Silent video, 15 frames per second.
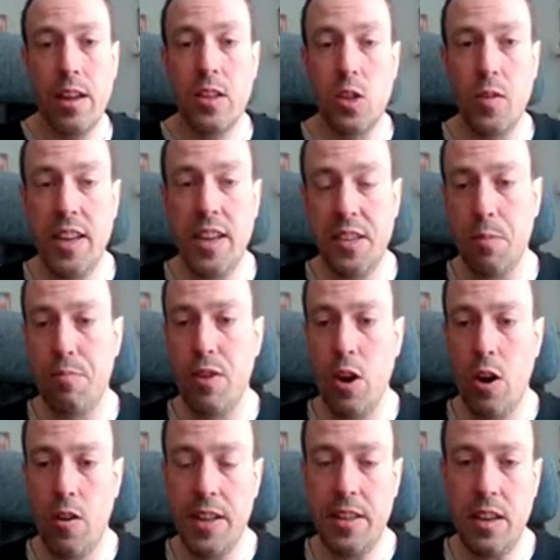So it is a
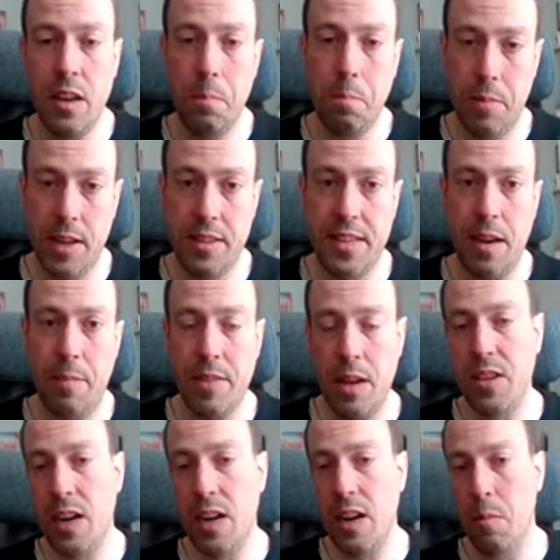priority, but
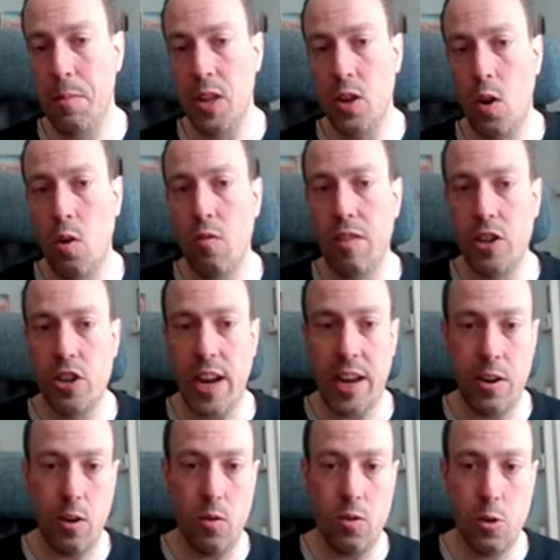sometimes a little bit
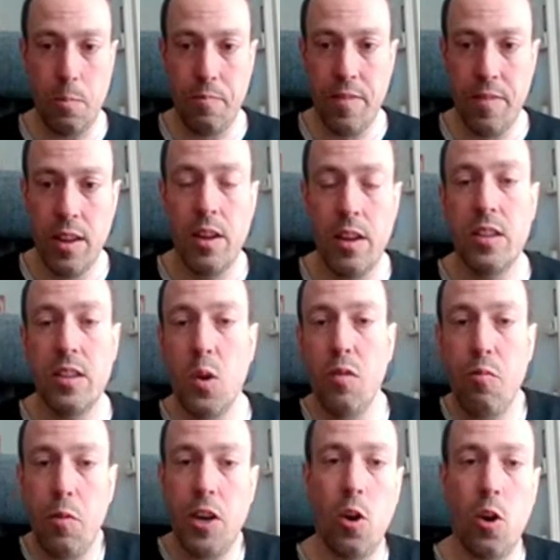overshadowed. So
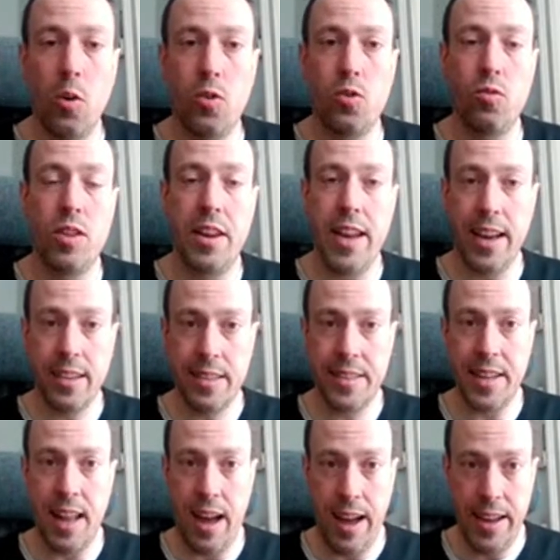if we go to the next
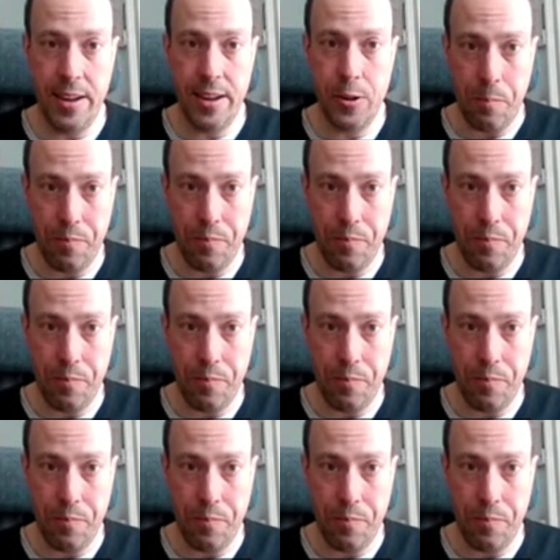slide,